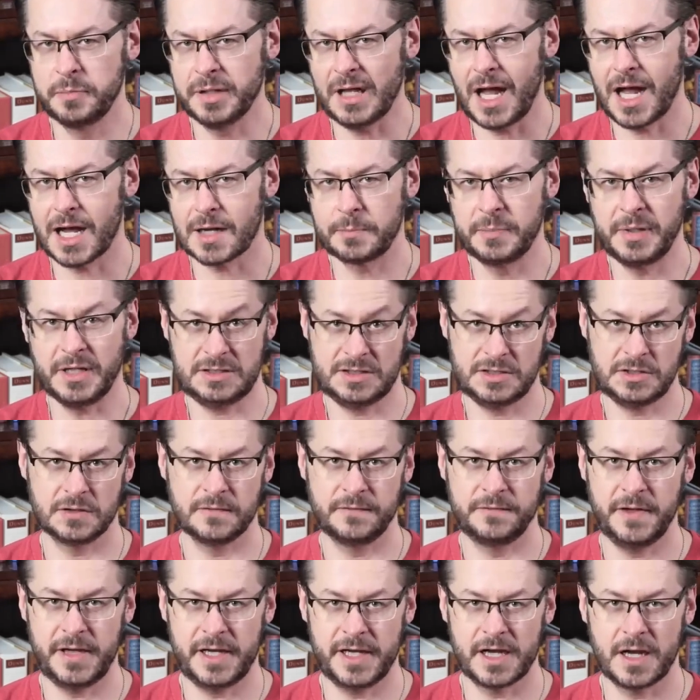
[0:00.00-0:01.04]
blockbuster
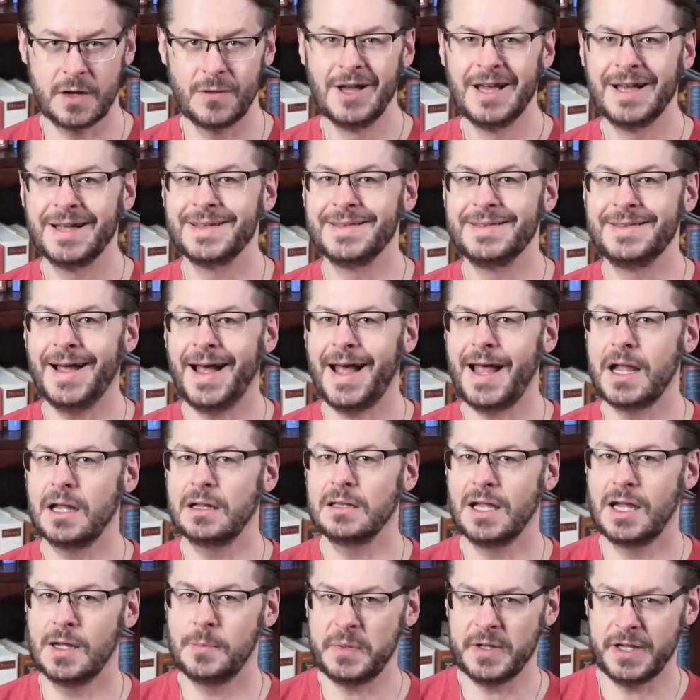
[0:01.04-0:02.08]
video,
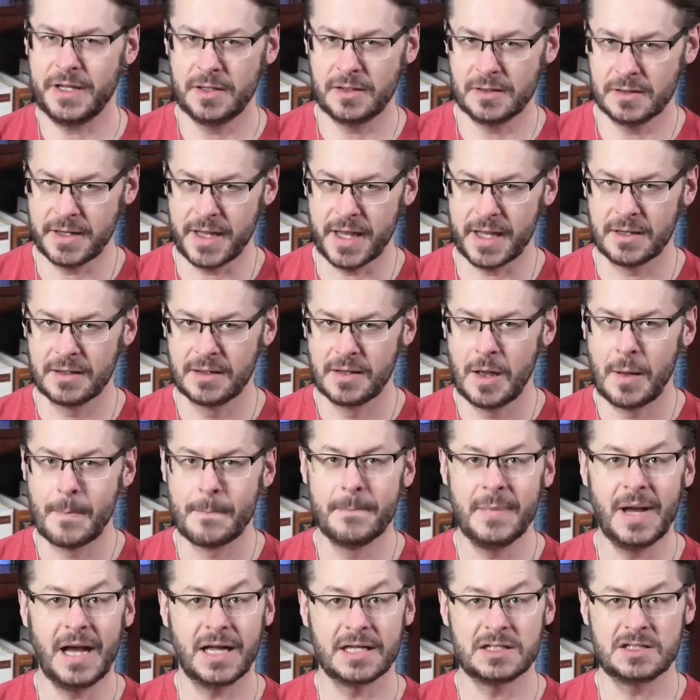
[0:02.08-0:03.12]
dial up internet,
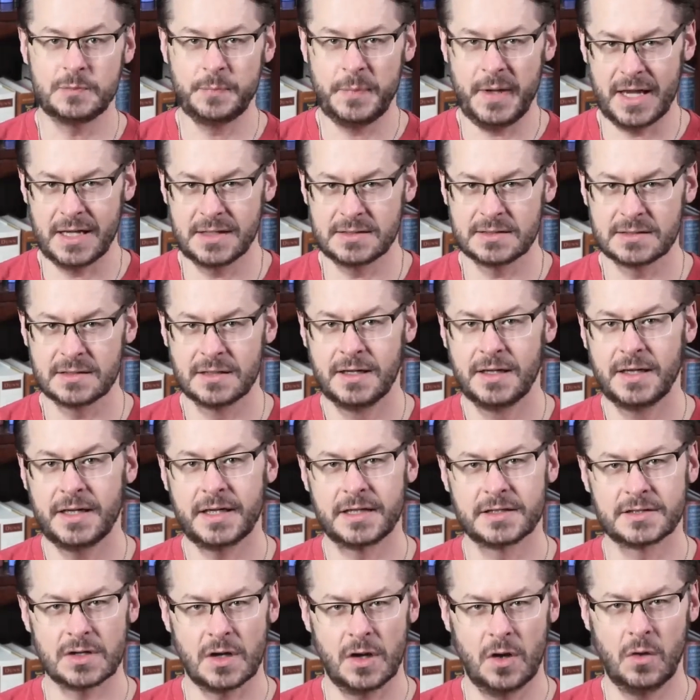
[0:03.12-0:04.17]
MySpace.
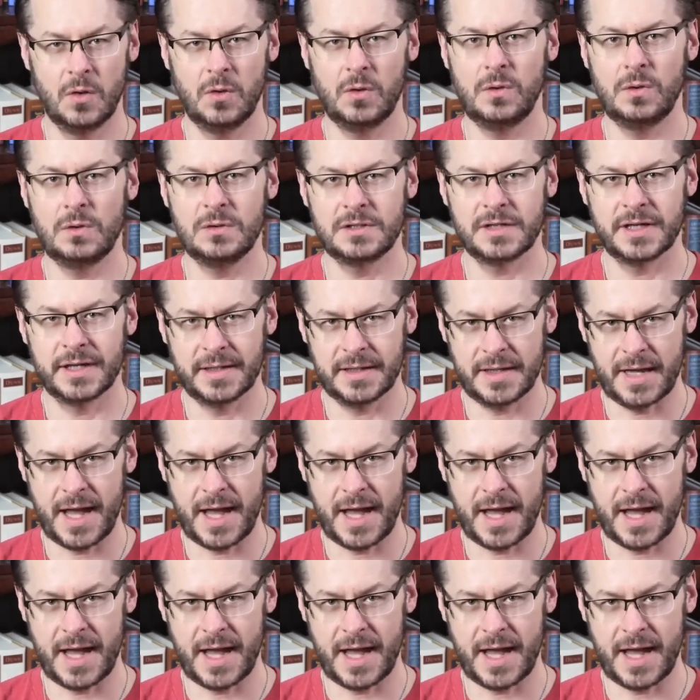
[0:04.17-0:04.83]
It's old and